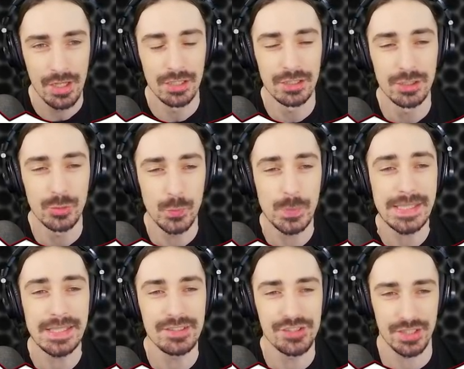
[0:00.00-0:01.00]

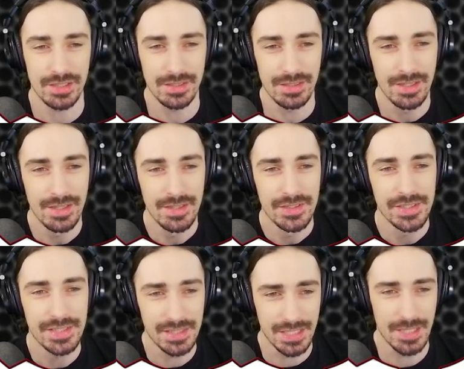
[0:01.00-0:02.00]
Luigi
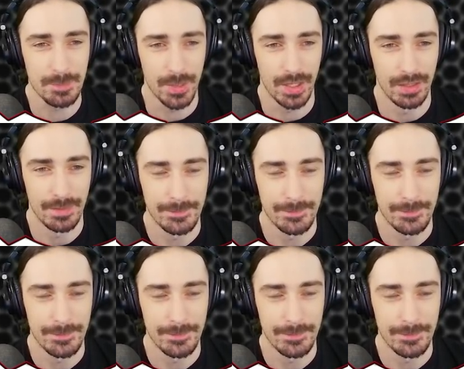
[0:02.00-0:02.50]
Stipa.